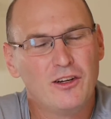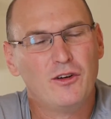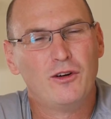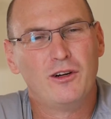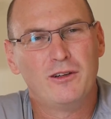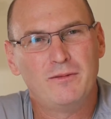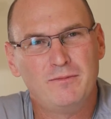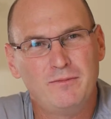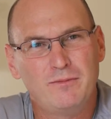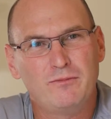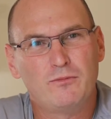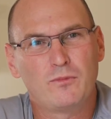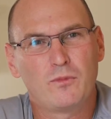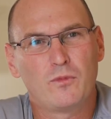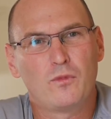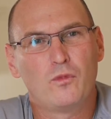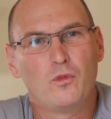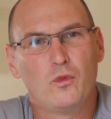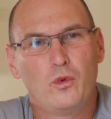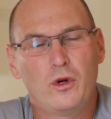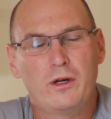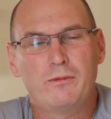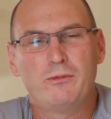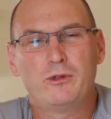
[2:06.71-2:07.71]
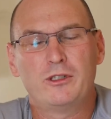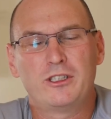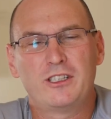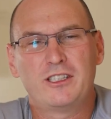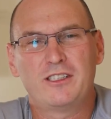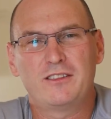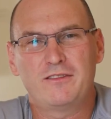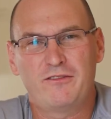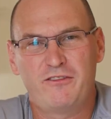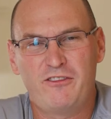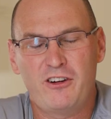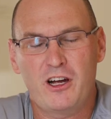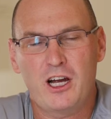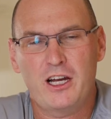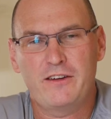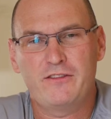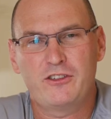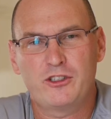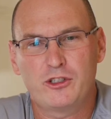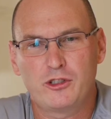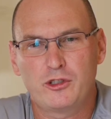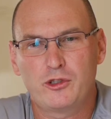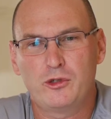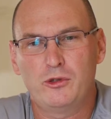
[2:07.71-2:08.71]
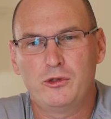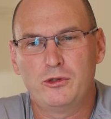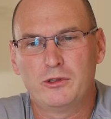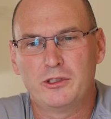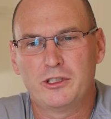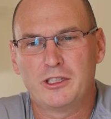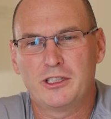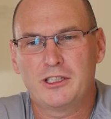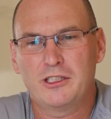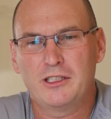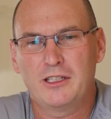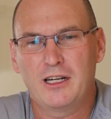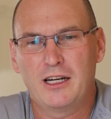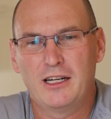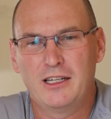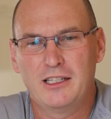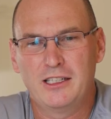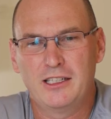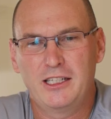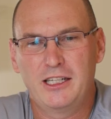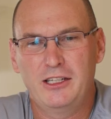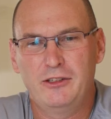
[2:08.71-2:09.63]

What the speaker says: Whit was 5 years older.